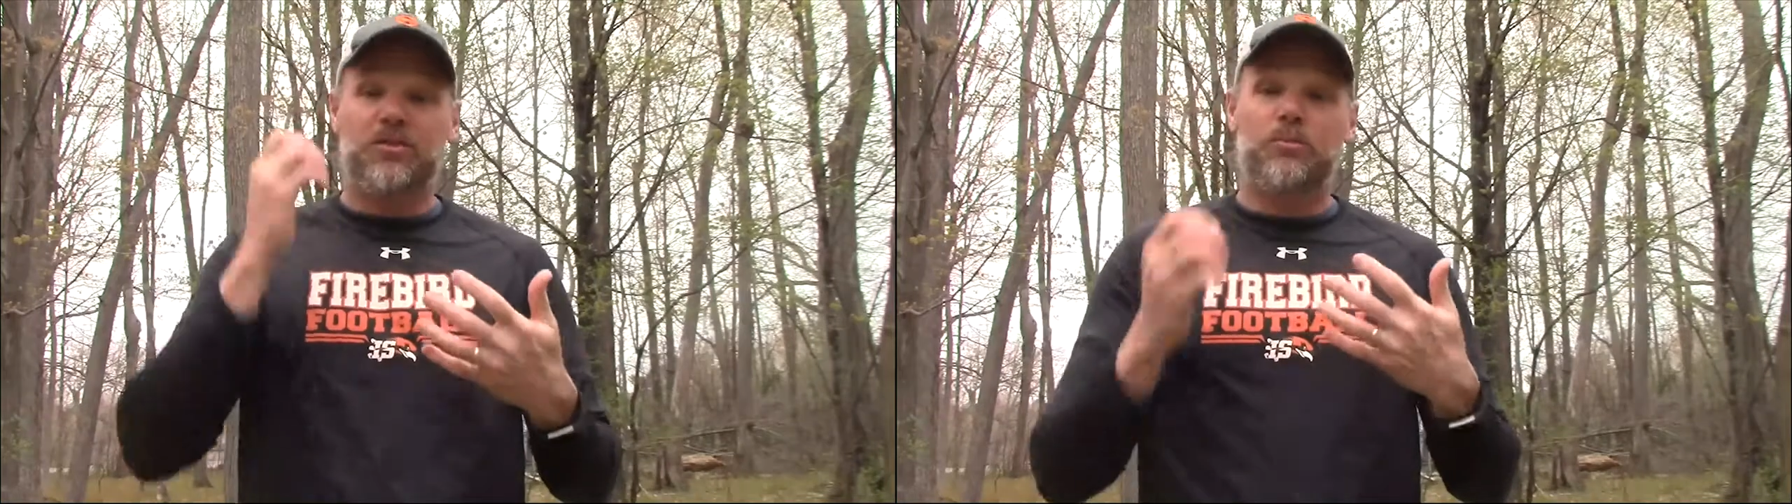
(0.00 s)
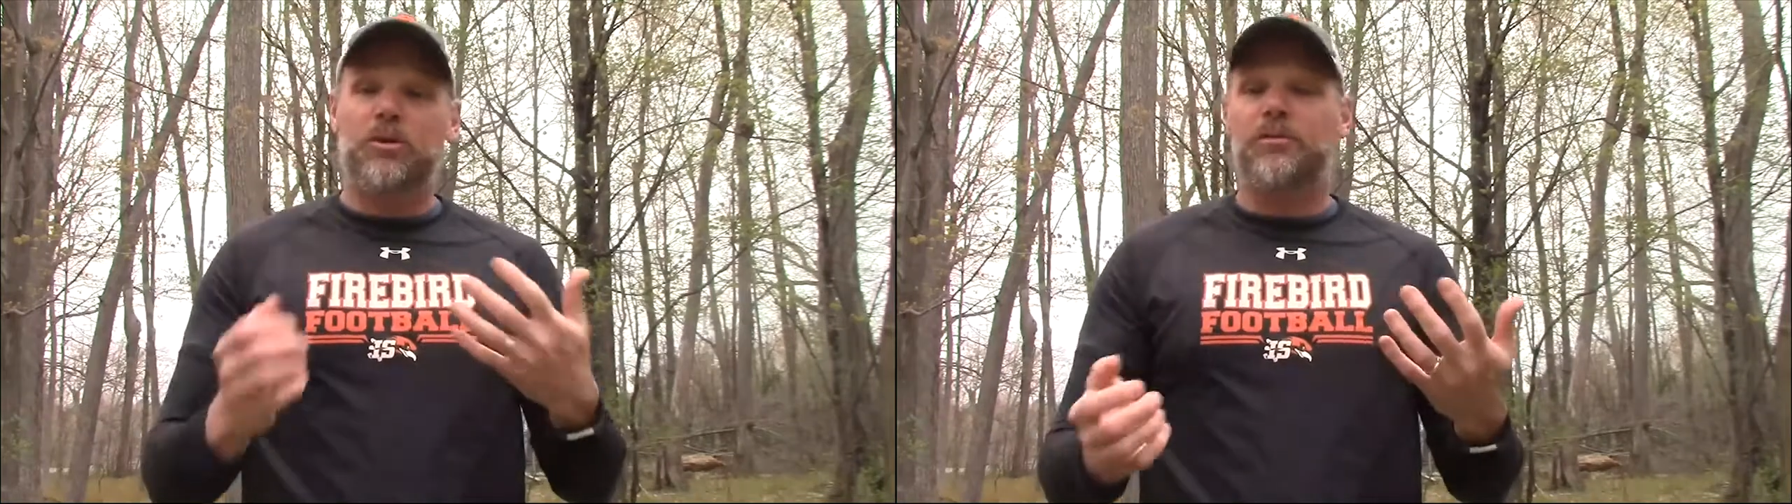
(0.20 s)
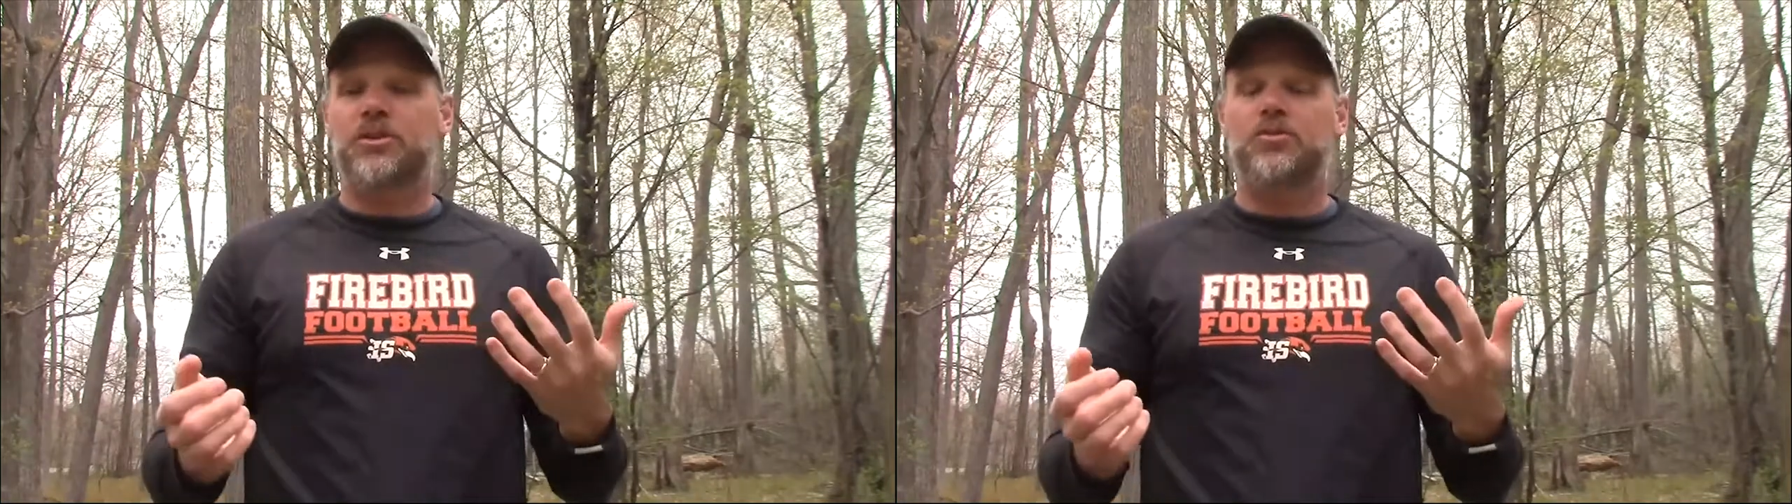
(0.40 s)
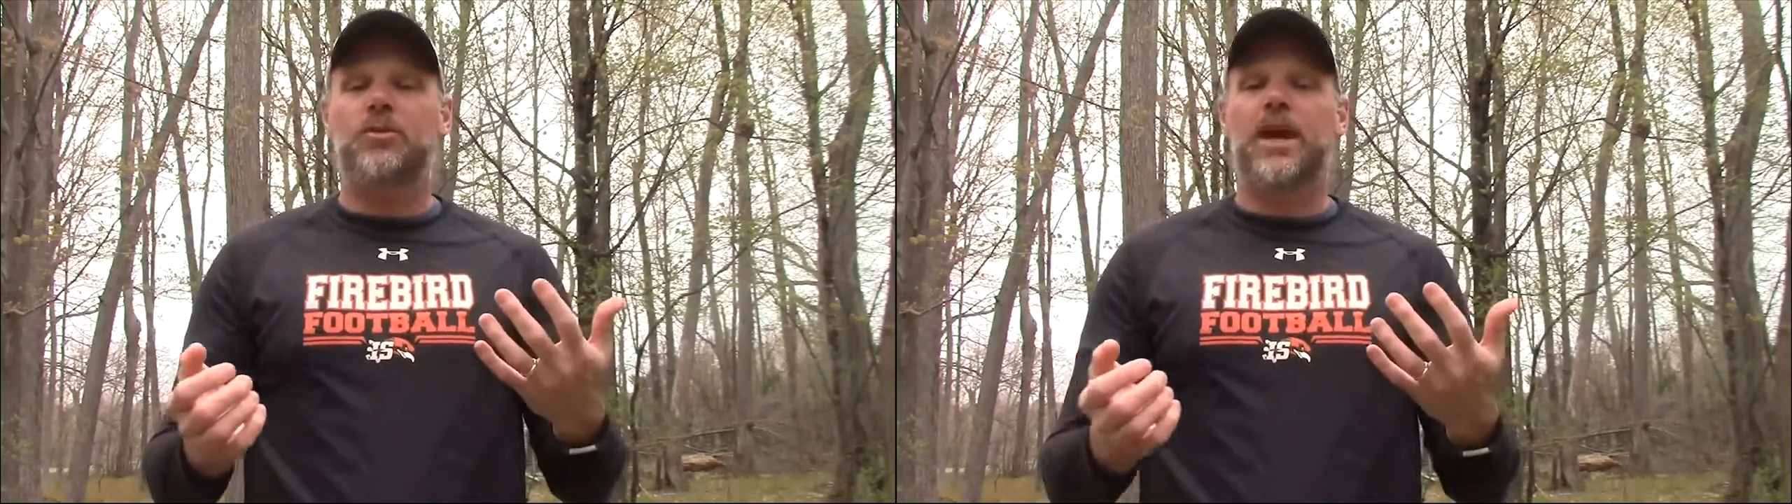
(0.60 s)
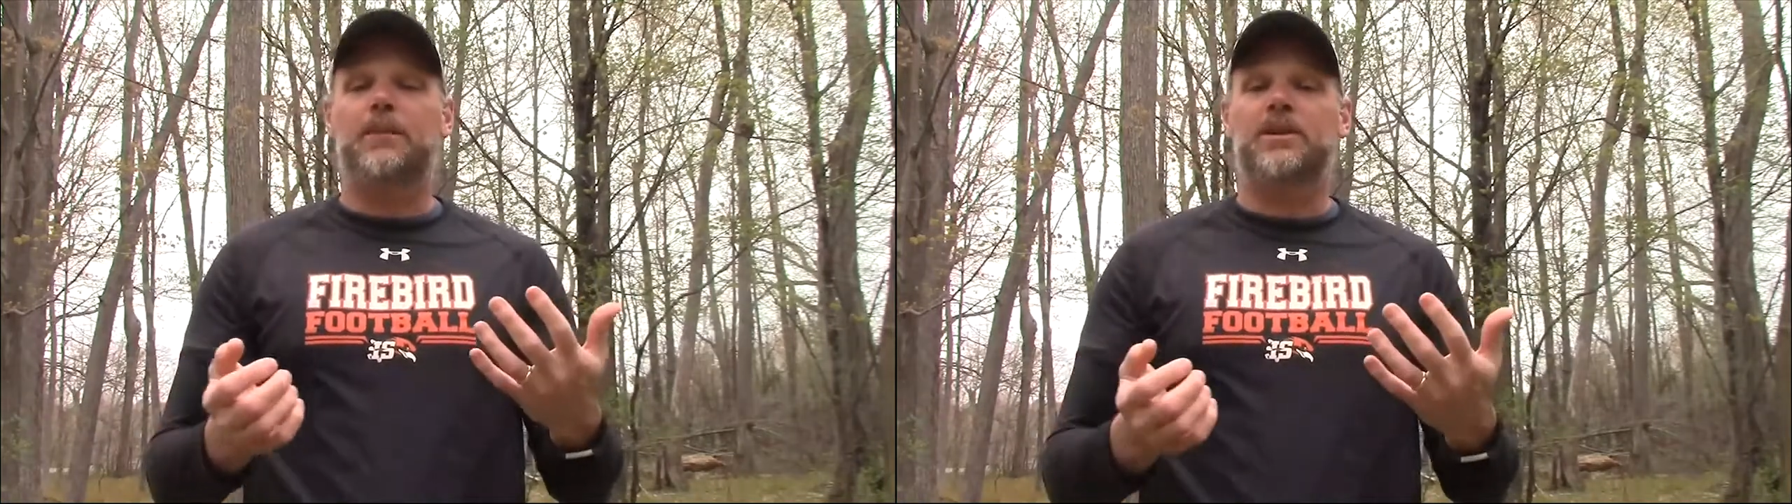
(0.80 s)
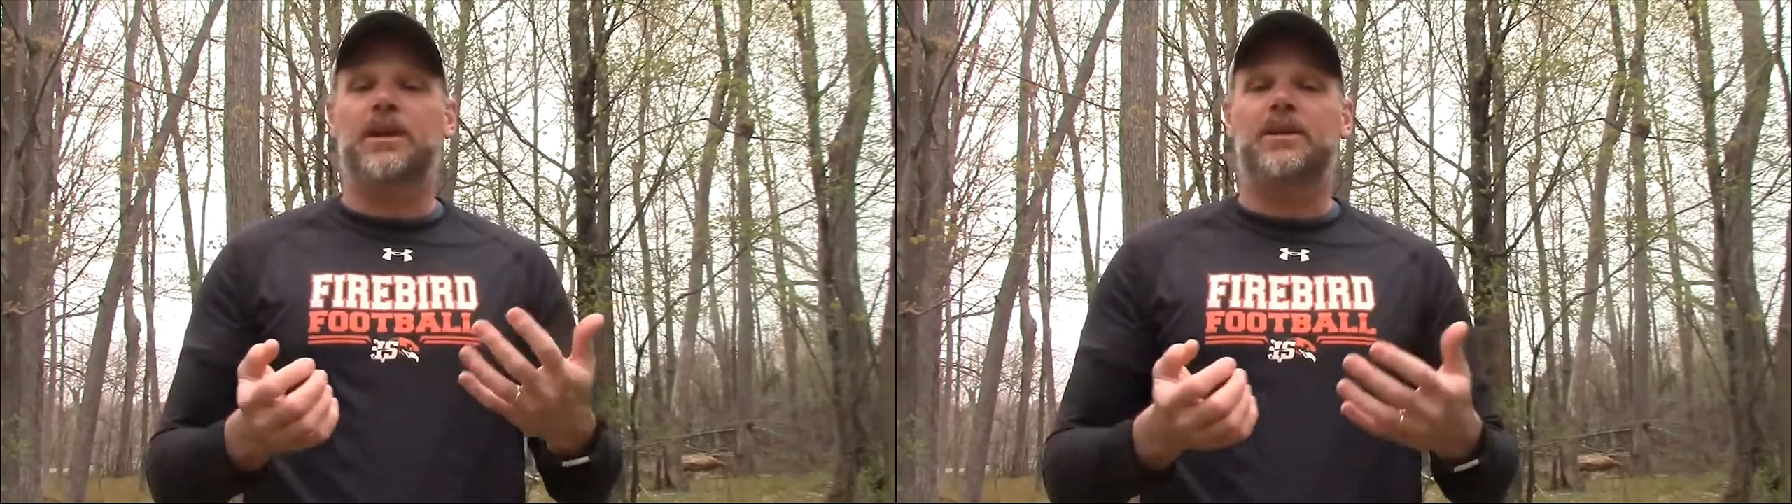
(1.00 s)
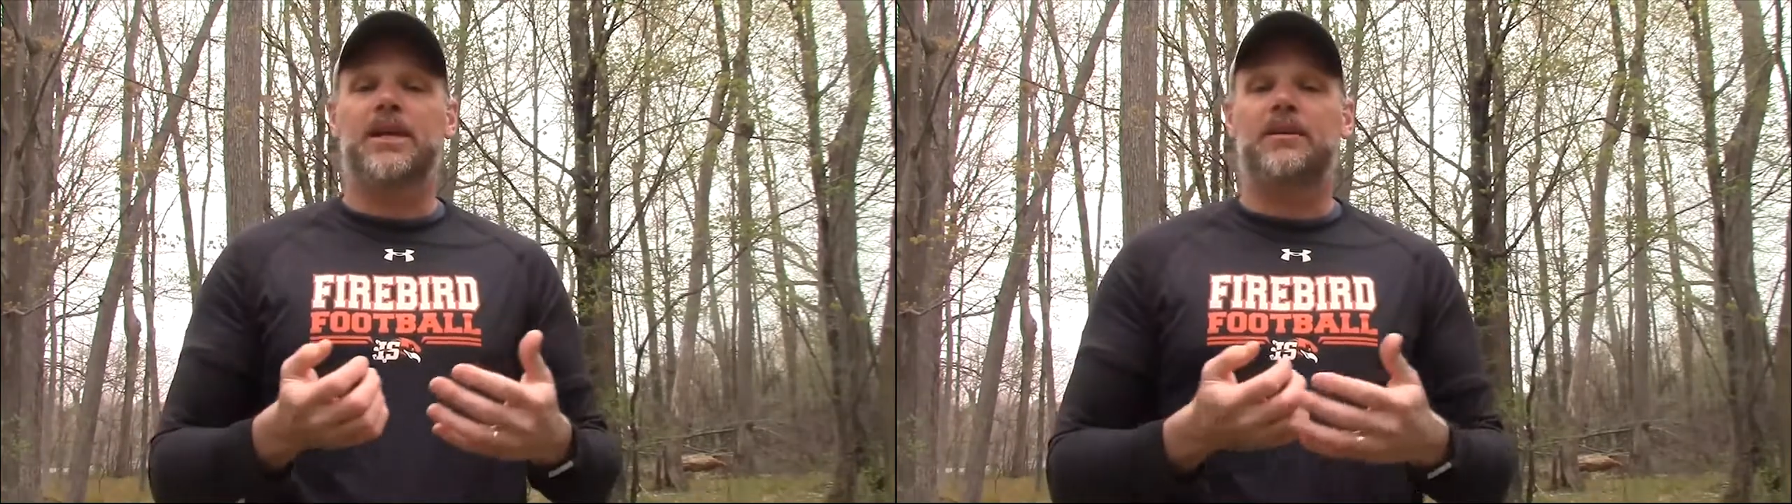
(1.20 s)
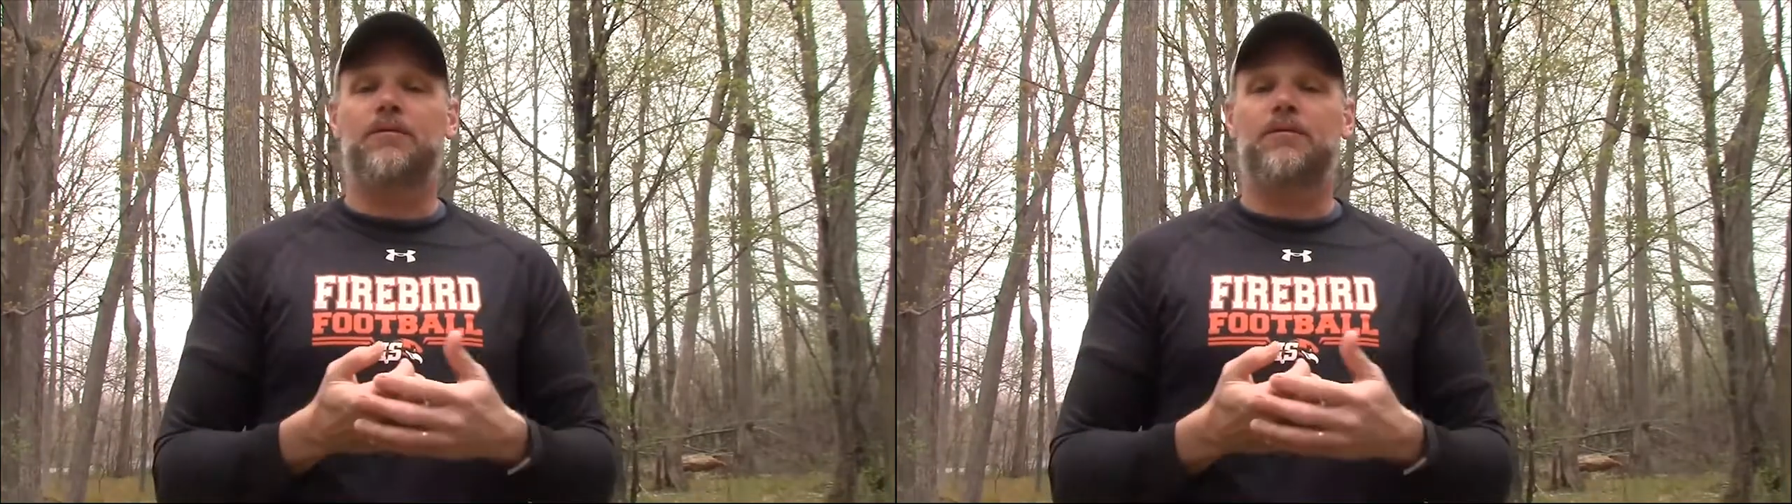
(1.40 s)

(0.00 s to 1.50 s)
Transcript: is more of a two-gap technique